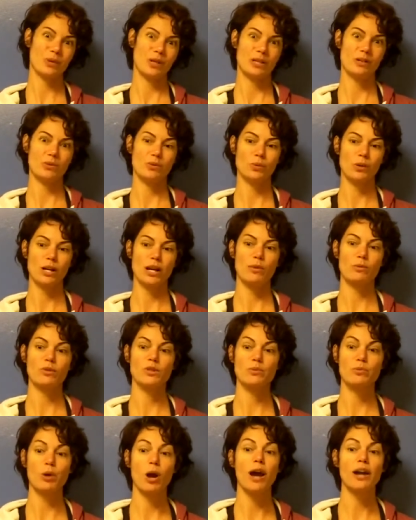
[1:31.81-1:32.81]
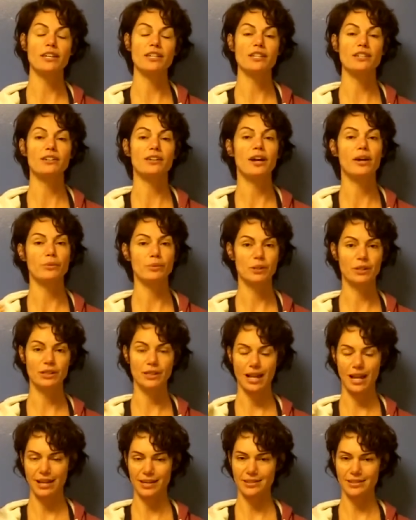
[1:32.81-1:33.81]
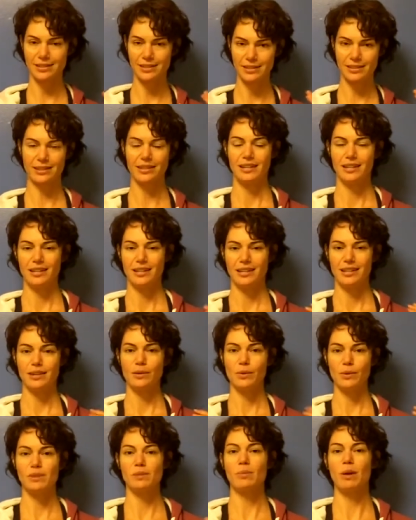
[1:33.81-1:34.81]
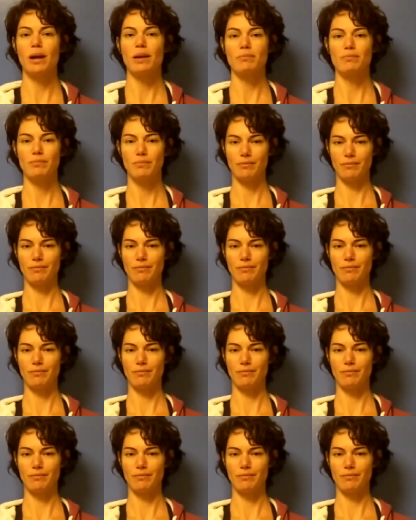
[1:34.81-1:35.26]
When I was brought here, I realized it was my